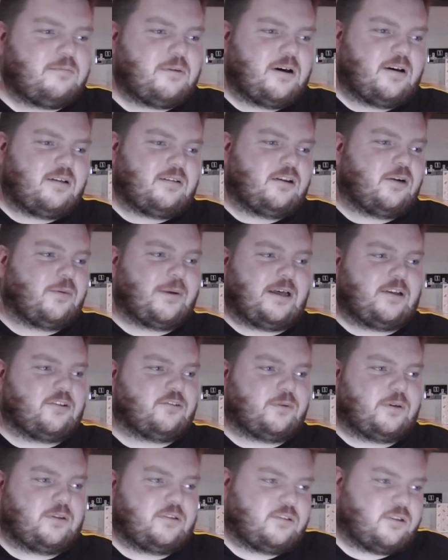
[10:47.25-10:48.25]
but no one
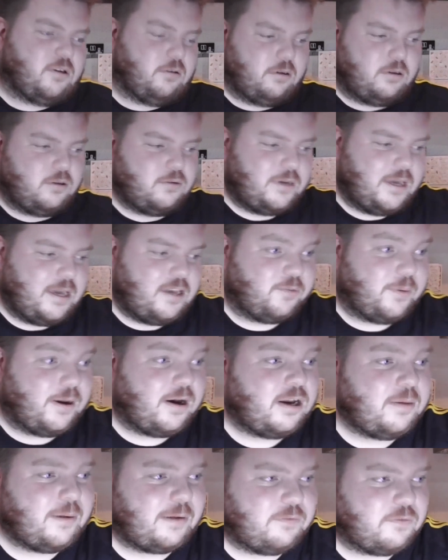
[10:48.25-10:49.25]
else will, so who cares?
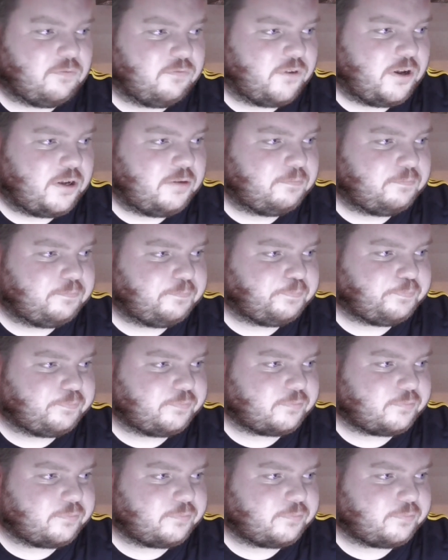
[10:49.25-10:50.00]
But I'm having fun.